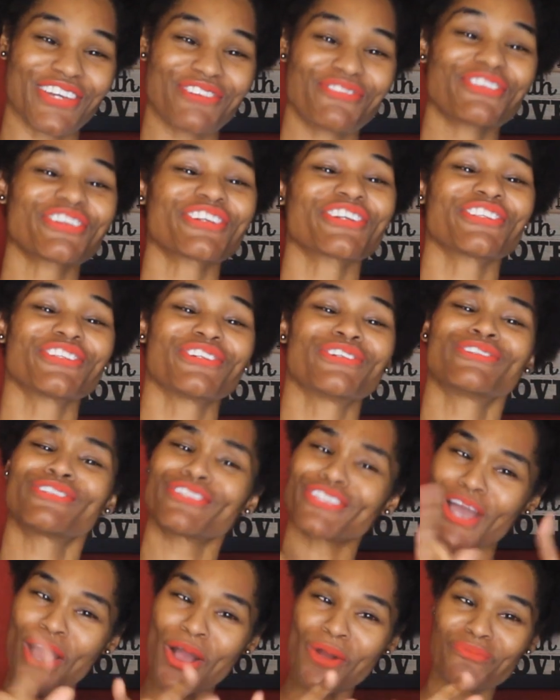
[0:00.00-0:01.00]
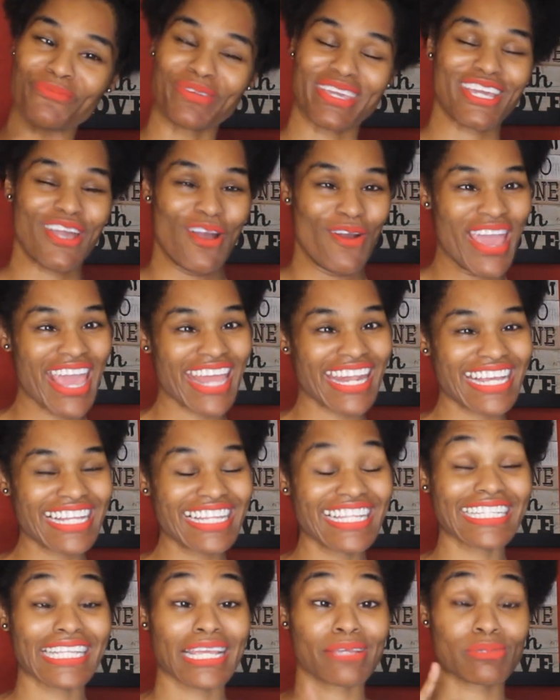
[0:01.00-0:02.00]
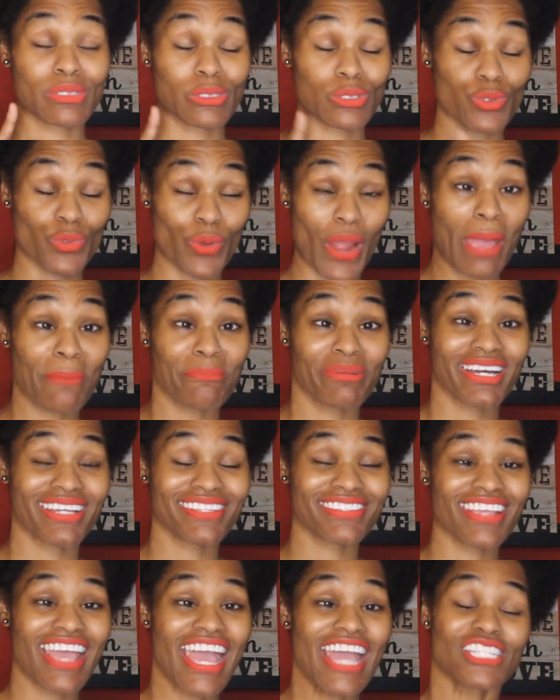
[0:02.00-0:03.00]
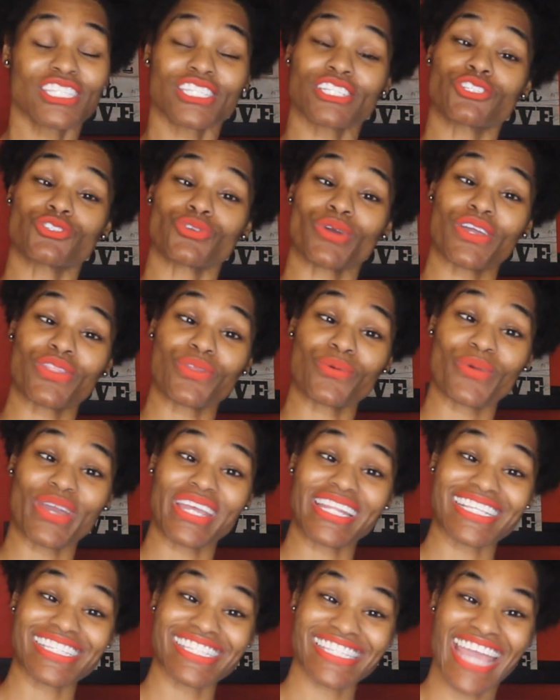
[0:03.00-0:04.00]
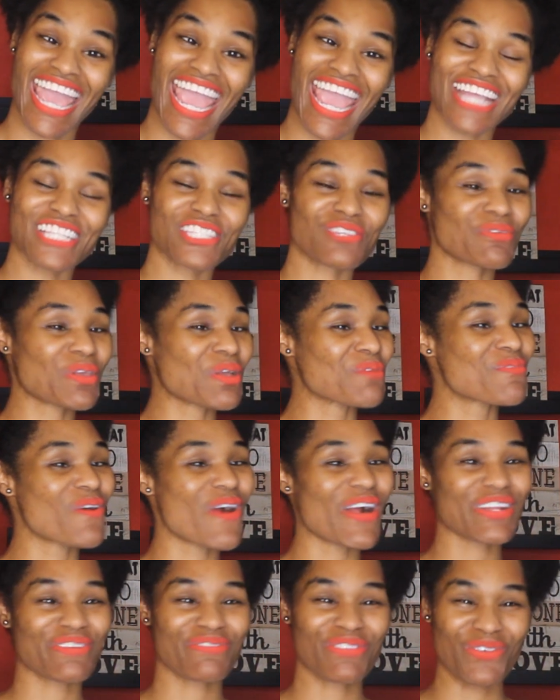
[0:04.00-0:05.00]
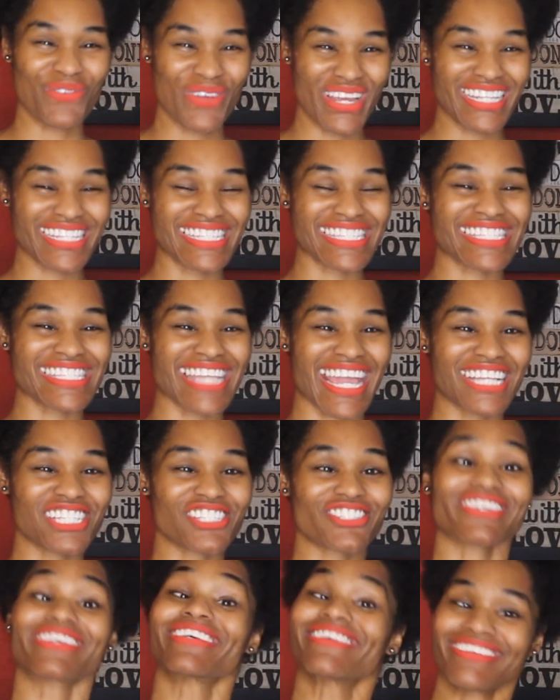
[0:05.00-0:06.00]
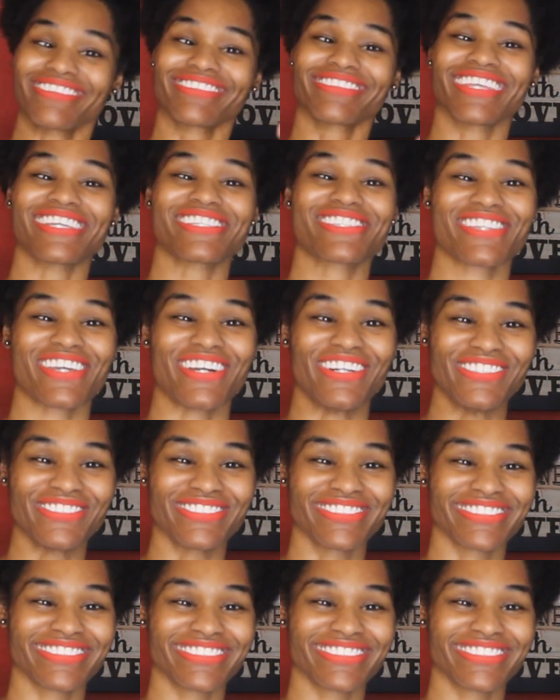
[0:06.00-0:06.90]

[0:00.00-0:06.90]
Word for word: If you're new, don't be. Go ahead and click that subscribe button to join the Witness gang, to be a part of the Witness Nation. Let's go.